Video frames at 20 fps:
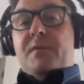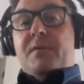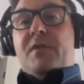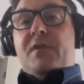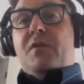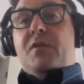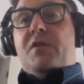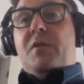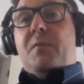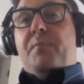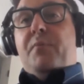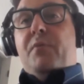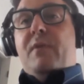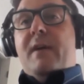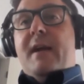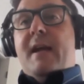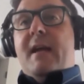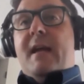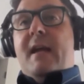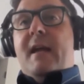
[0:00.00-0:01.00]
So to
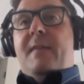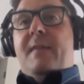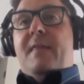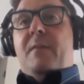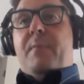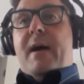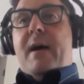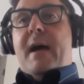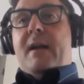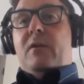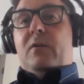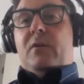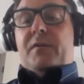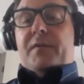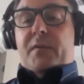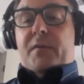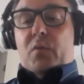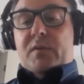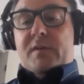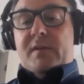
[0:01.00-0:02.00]
bring in the panel
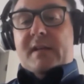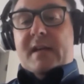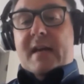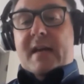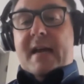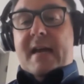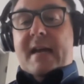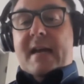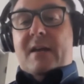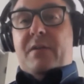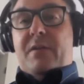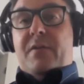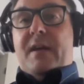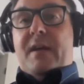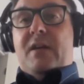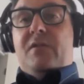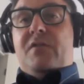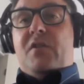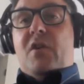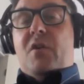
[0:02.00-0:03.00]
for today,
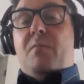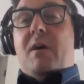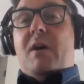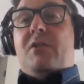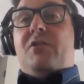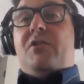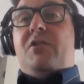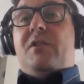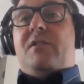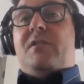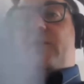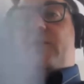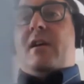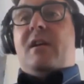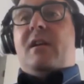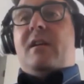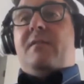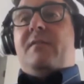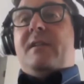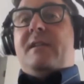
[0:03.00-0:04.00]
thank you so much. It's
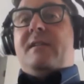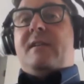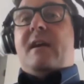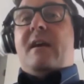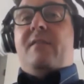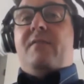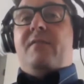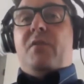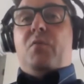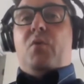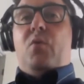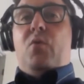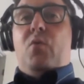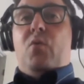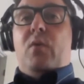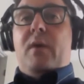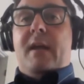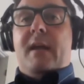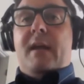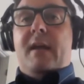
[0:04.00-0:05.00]
lovely to have you
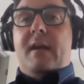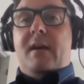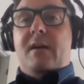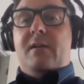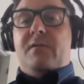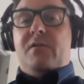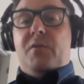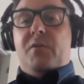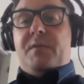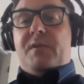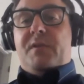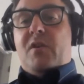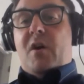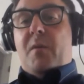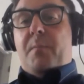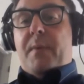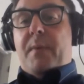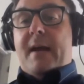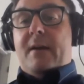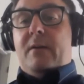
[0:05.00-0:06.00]
all here,
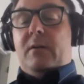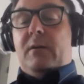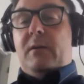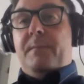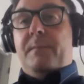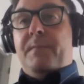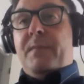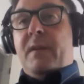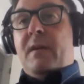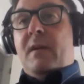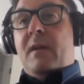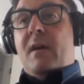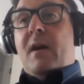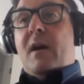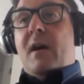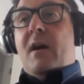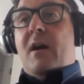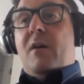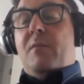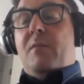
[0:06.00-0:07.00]
Superstar panel.
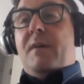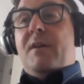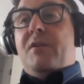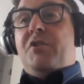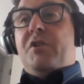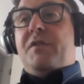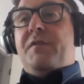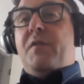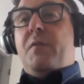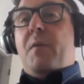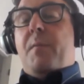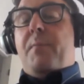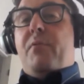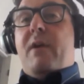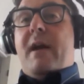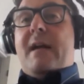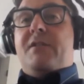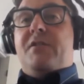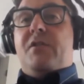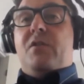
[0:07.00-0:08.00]
And just from a
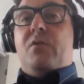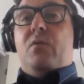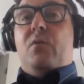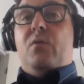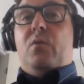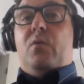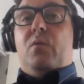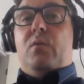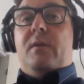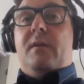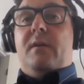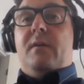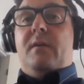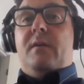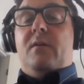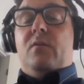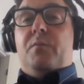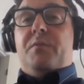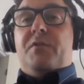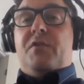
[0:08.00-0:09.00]
practical
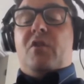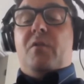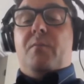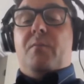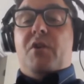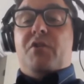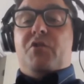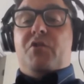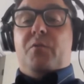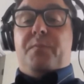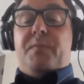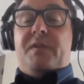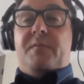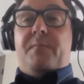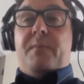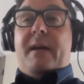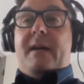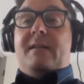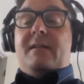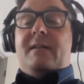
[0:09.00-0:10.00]
and almost commercial
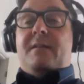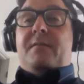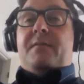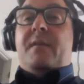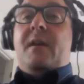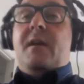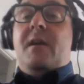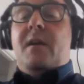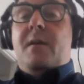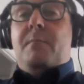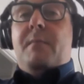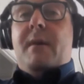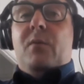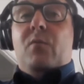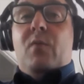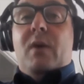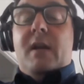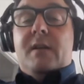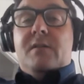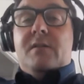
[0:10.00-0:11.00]
perspective,
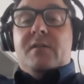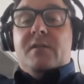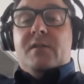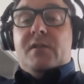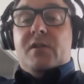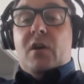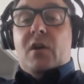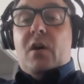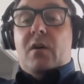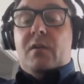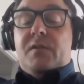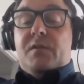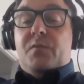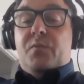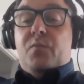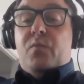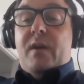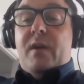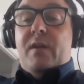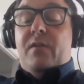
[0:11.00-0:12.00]
Manuela, to start
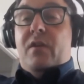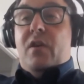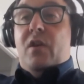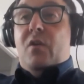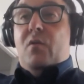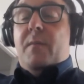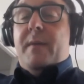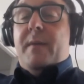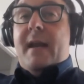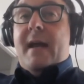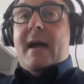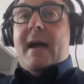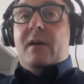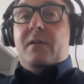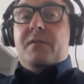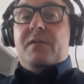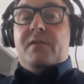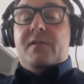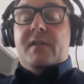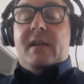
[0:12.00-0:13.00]
with you, I mean,
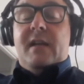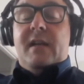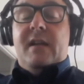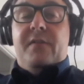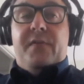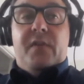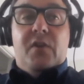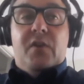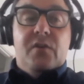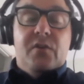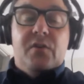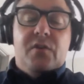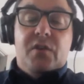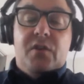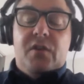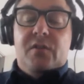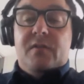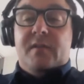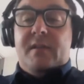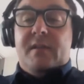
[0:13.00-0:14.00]
how significant
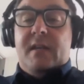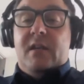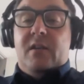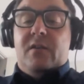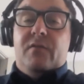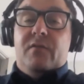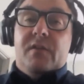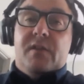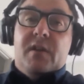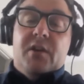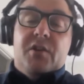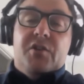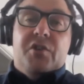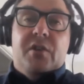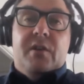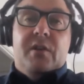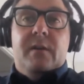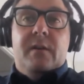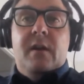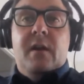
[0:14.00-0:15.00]
do you see the
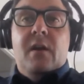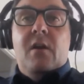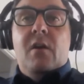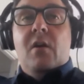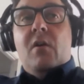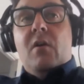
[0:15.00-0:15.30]
reduction